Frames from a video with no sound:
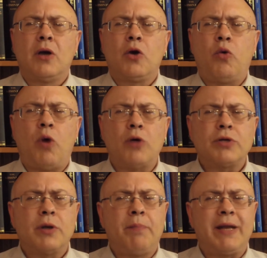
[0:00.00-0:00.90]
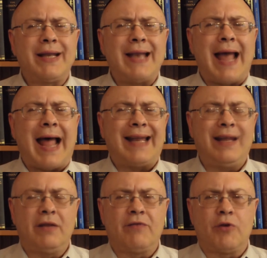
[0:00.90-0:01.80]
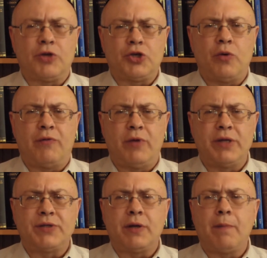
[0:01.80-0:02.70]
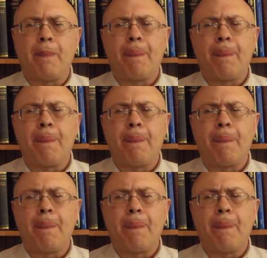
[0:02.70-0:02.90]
quote, but not in virtue of wisdom.